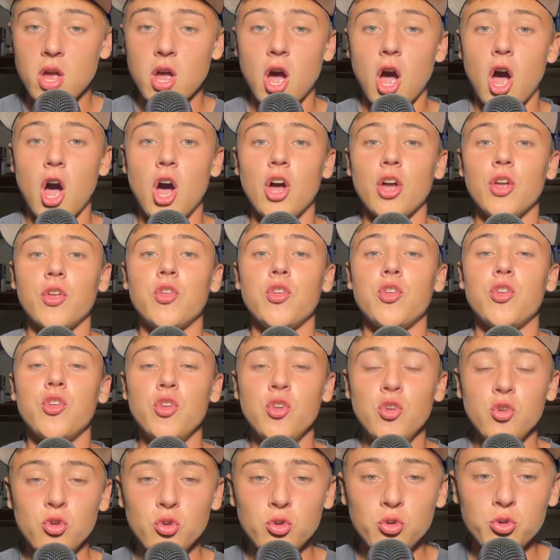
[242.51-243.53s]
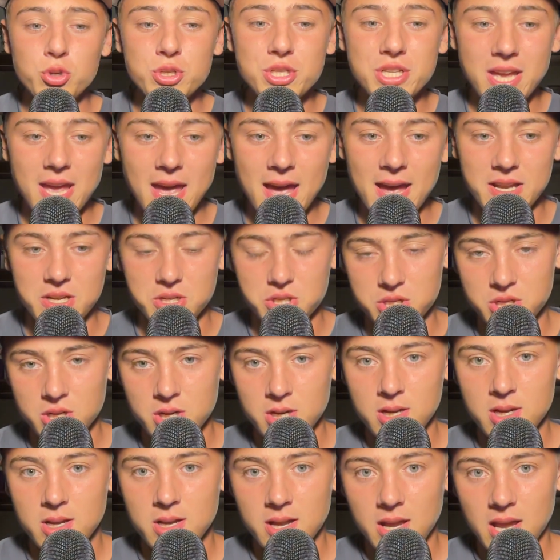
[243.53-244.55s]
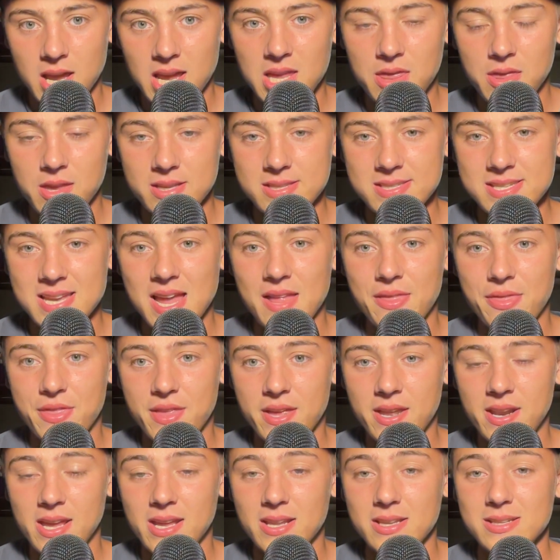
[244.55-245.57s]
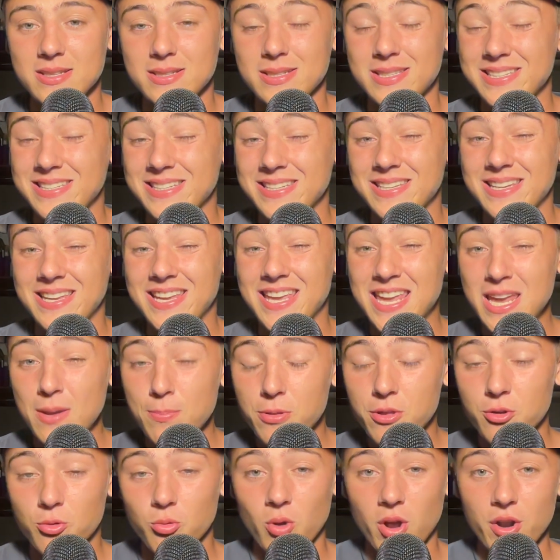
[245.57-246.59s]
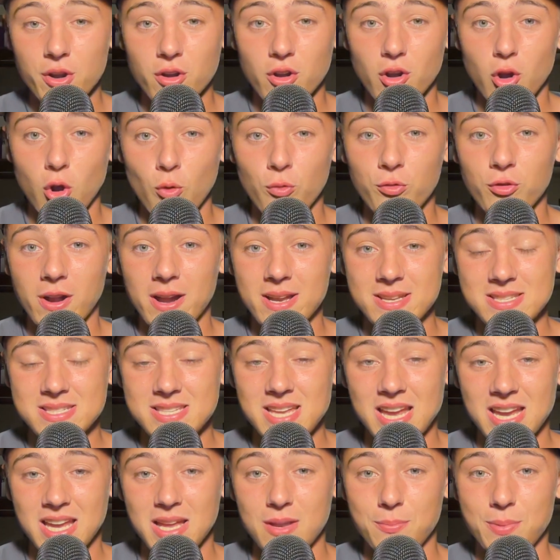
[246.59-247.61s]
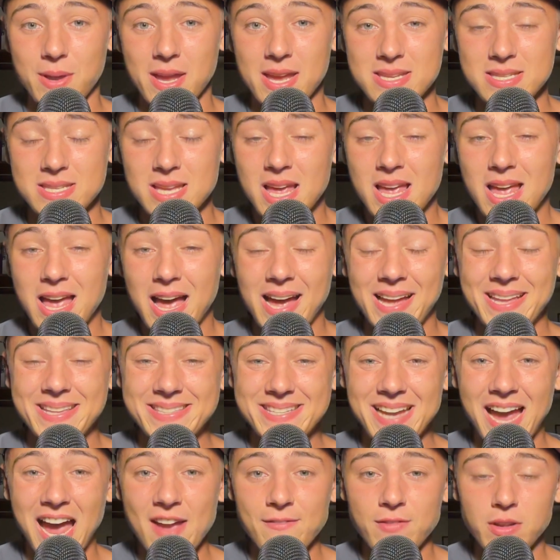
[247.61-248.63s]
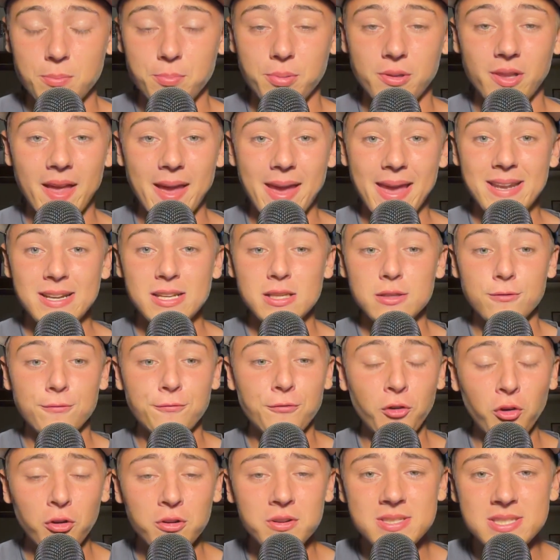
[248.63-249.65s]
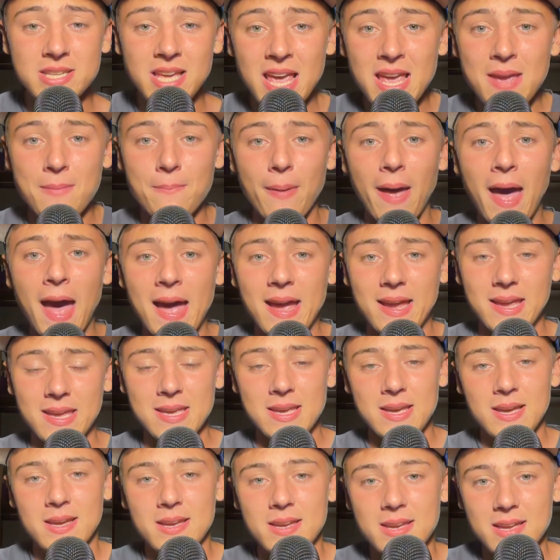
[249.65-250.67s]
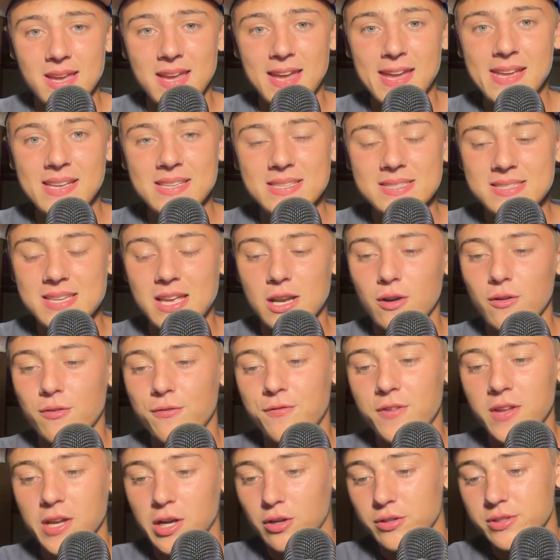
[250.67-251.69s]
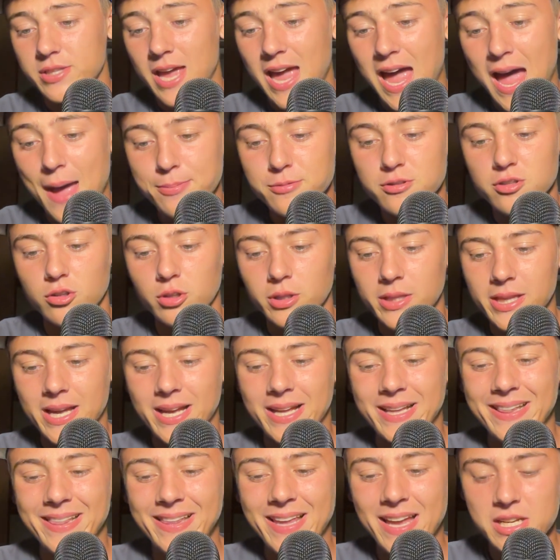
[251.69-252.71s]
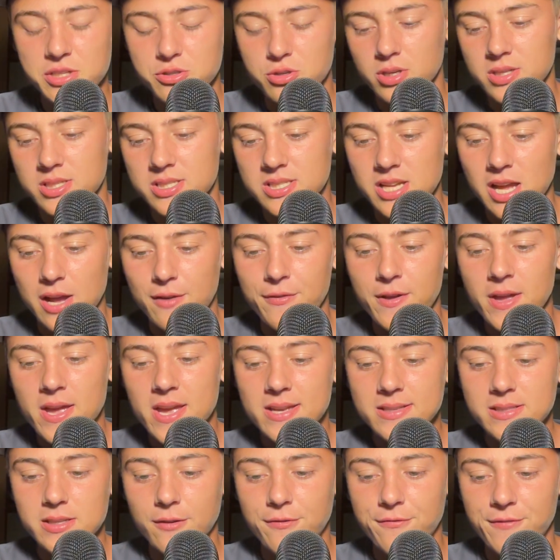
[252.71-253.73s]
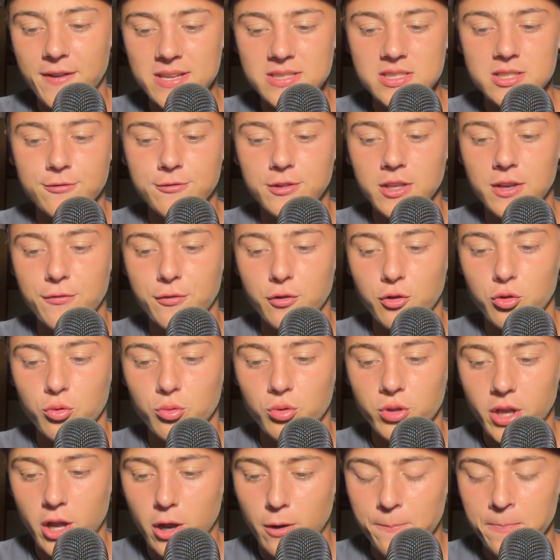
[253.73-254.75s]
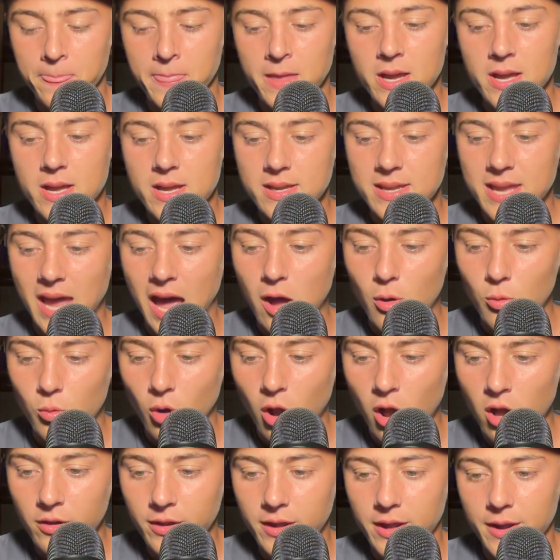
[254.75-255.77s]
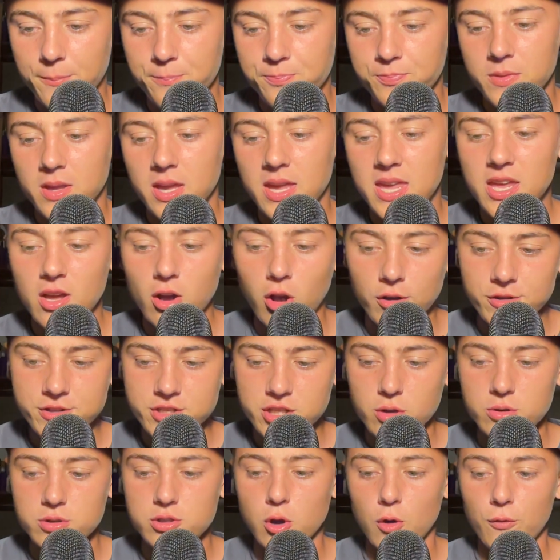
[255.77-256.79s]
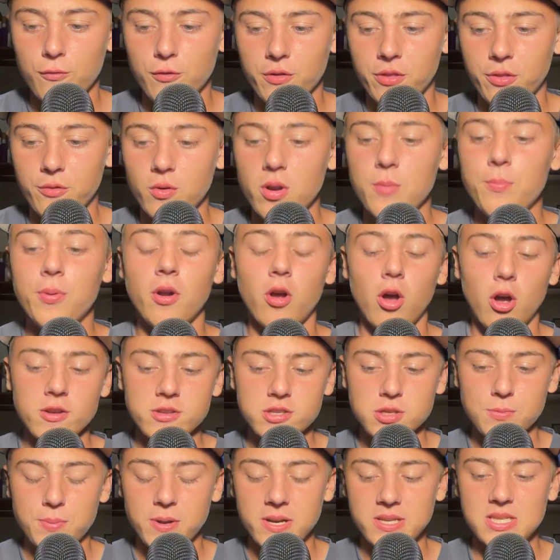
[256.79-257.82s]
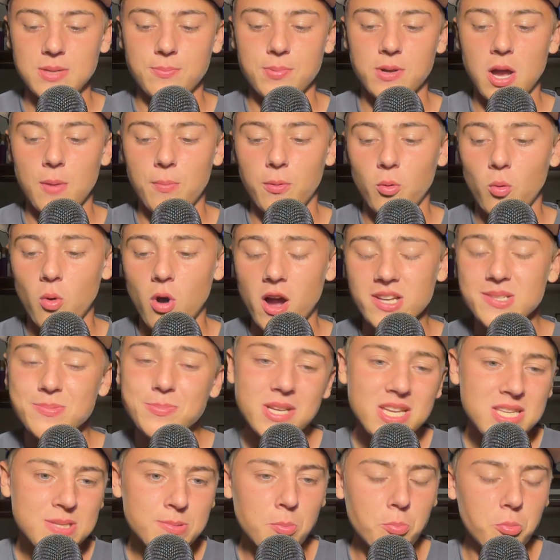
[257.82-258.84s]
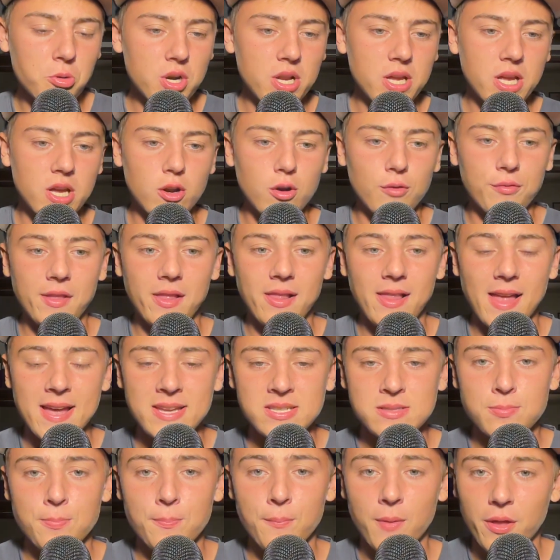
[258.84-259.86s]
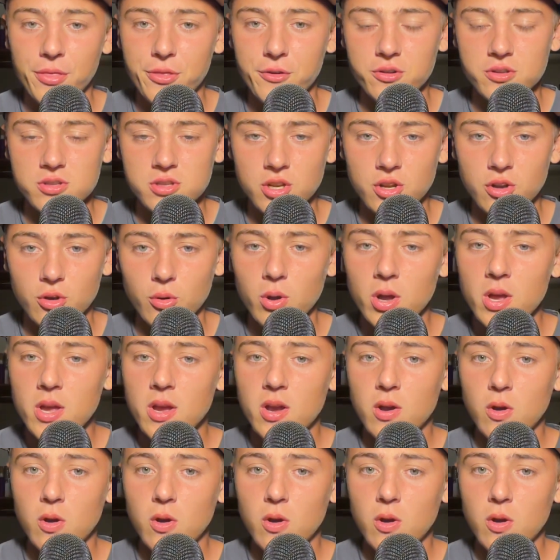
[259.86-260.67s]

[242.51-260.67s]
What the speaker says: A huge catch in the 10th inning to keep the runner over at second base. A diving play in his first game back in center field. Absolutely electric stuff defensively for Julio. Cal Raleigh, he also goes over 3, but also picks up a couple walks. But he's been pretty good over the last month or two.